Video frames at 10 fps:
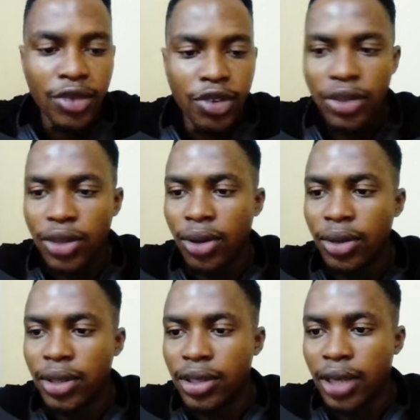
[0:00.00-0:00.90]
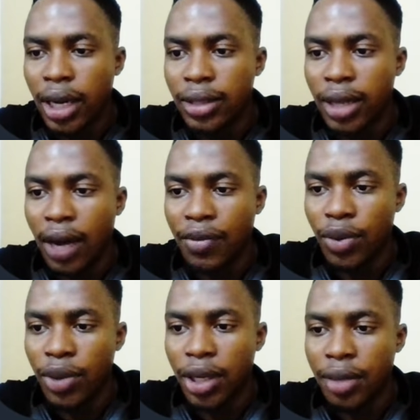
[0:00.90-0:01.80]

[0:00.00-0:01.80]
Once you clone this, you can have your way.